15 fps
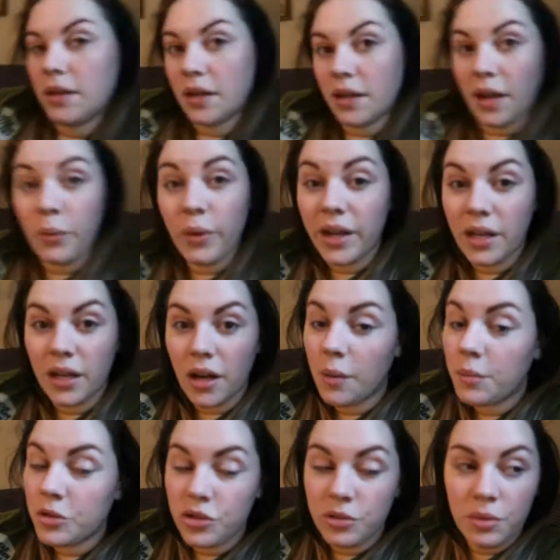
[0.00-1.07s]
Okay, we're gonna go. I'm
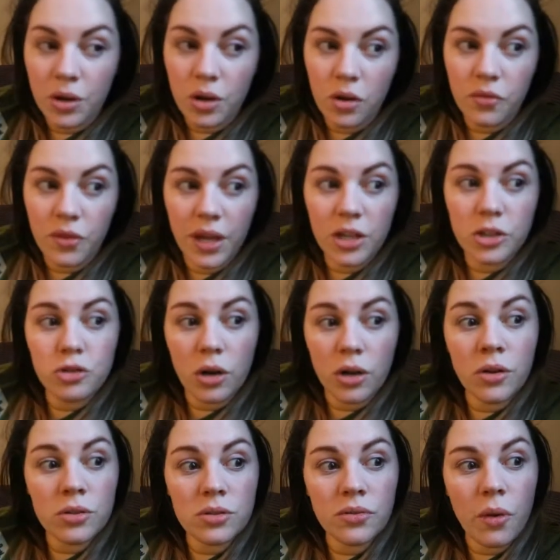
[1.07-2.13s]
gonna drink my coffee and try
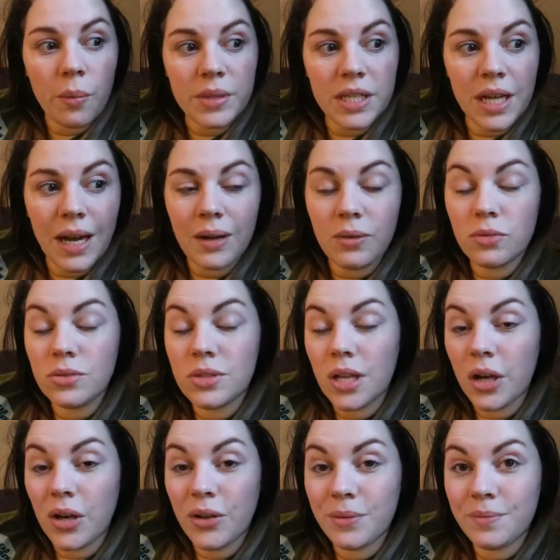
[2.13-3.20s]
not to vomit it out.
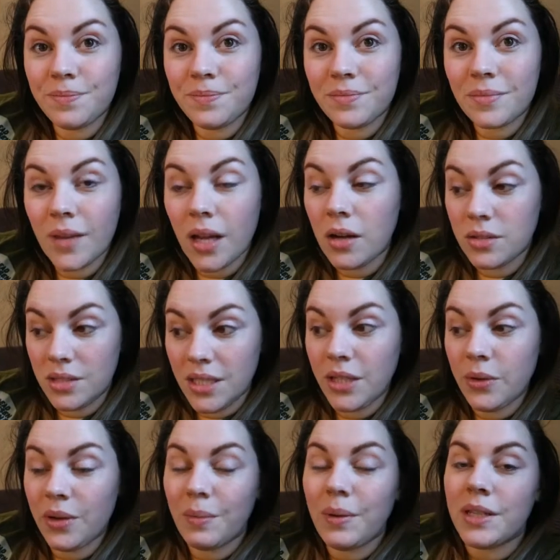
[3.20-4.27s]
So I'll see
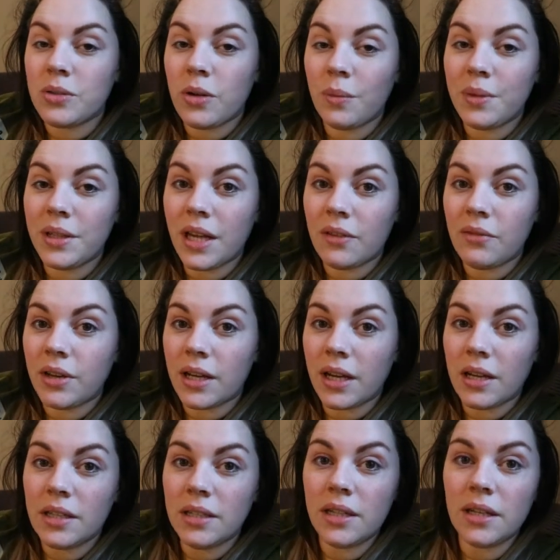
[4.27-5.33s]
you in a bit to open the advent
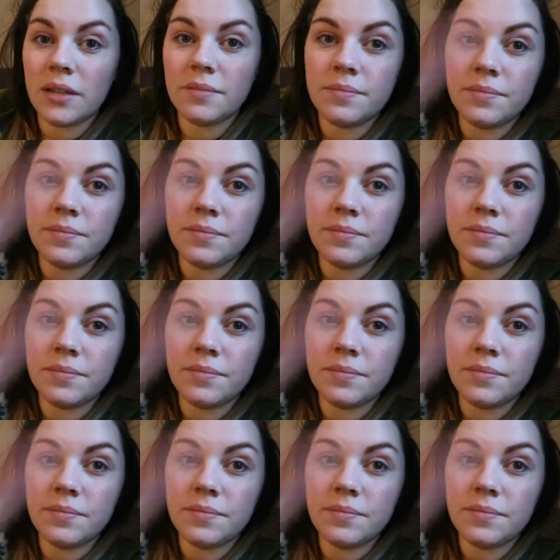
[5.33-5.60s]
calendar.